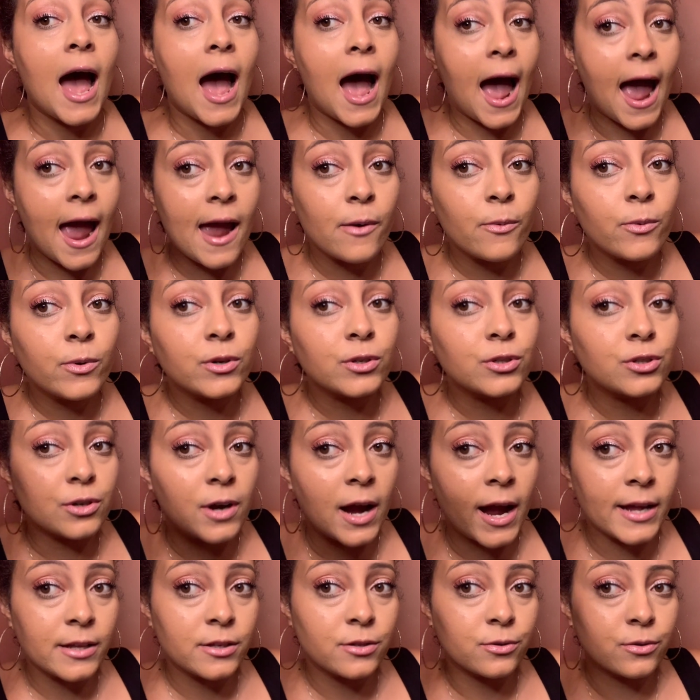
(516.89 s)
I will
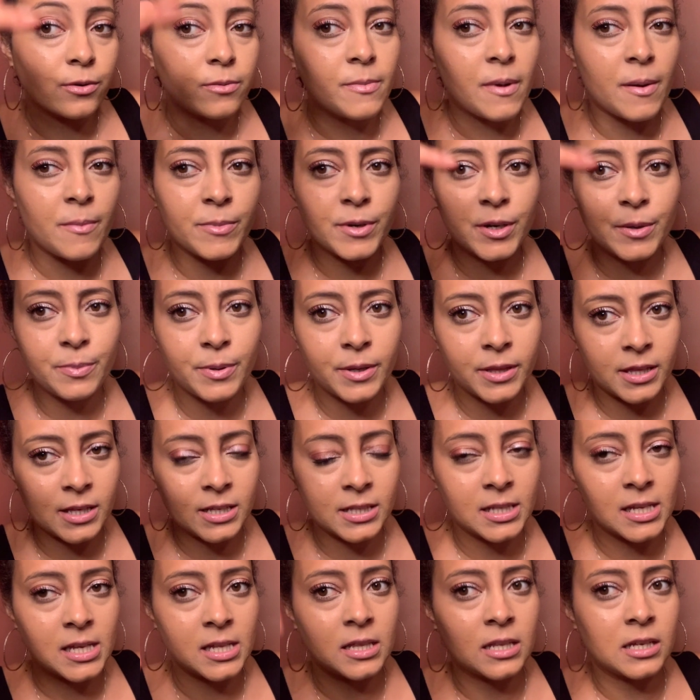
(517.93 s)
try to remember to put
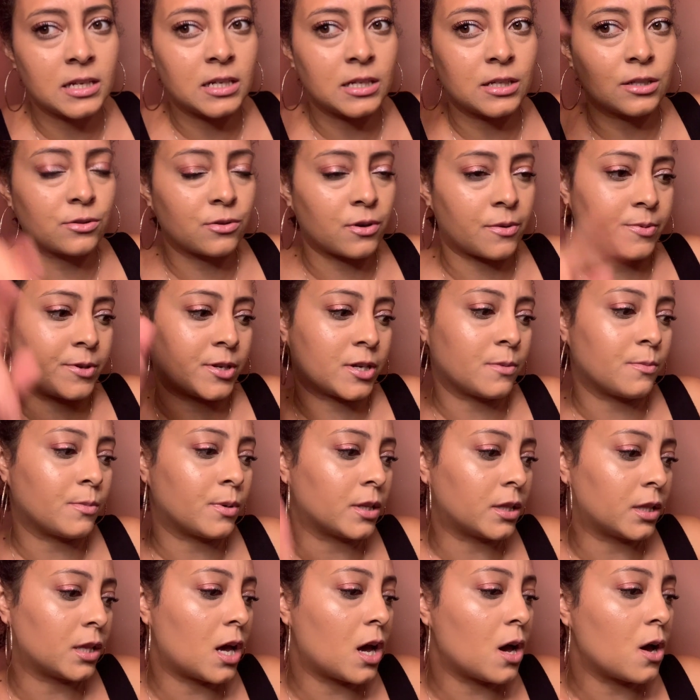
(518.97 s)
this in the description
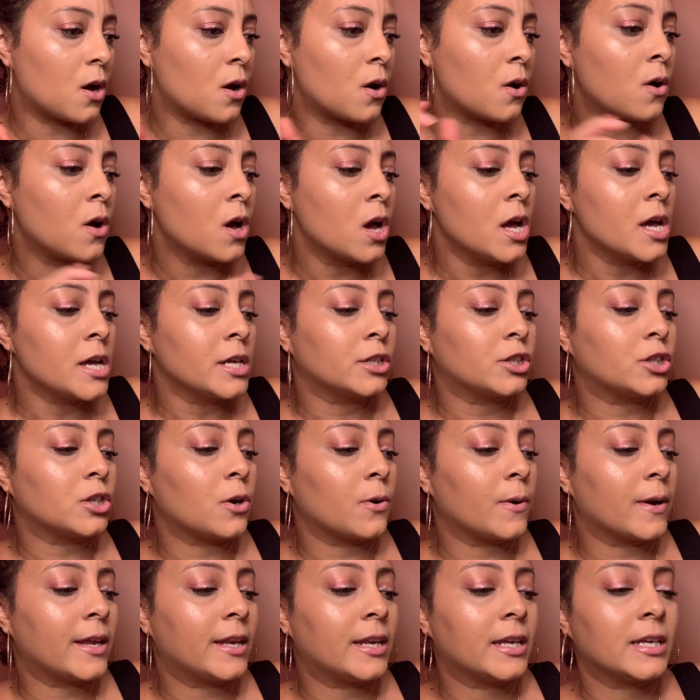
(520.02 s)
below. So it